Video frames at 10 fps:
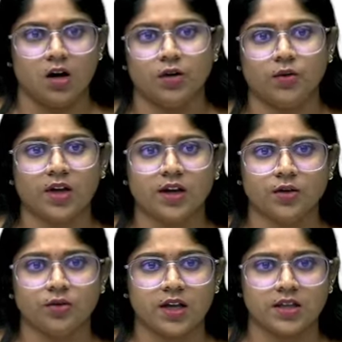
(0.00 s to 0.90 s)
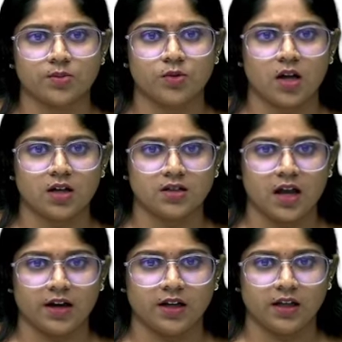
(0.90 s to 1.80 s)
Looking into the Hezbollah's
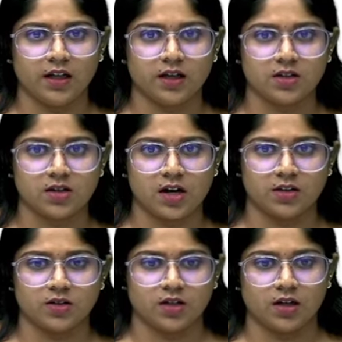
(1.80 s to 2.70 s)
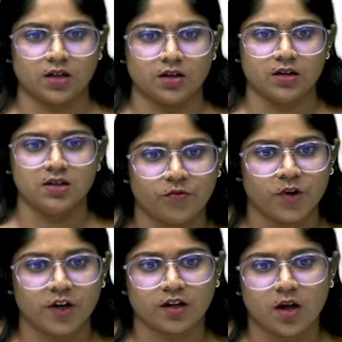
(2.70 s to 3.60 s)
and Iran's strategic interests,
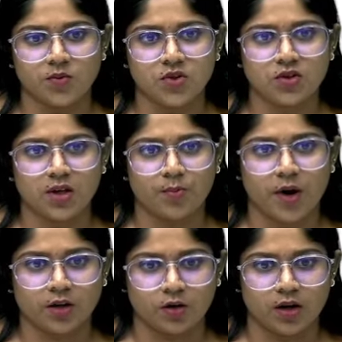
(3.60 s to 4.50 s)
when it comes to the impact on